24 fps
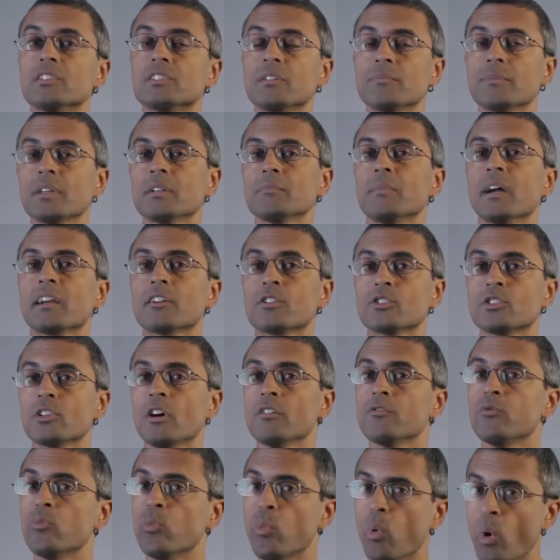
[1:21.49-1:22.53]
something
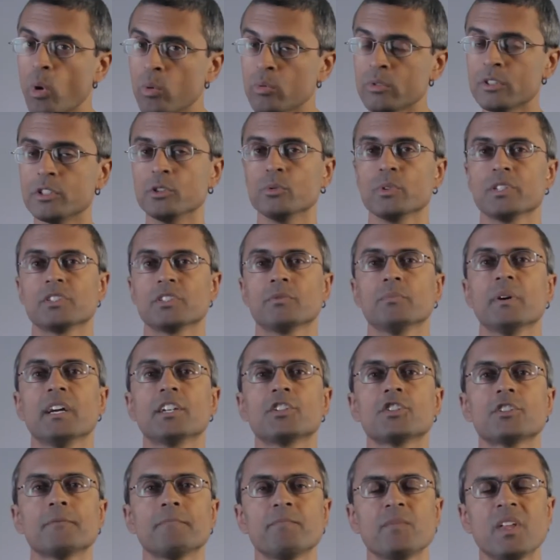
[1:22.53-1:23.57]
Microsoft won't do as
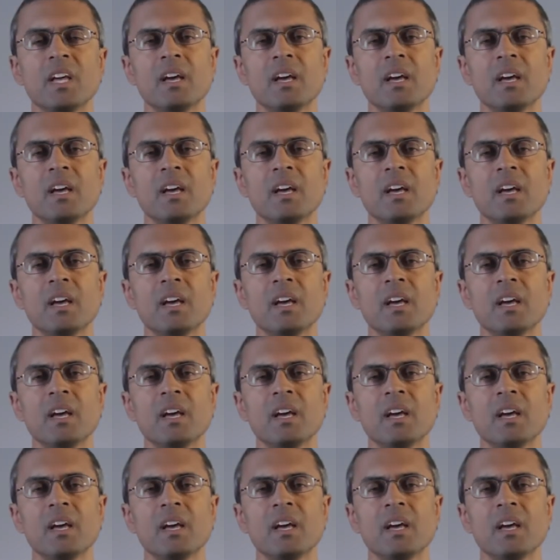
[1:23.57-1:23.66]
much.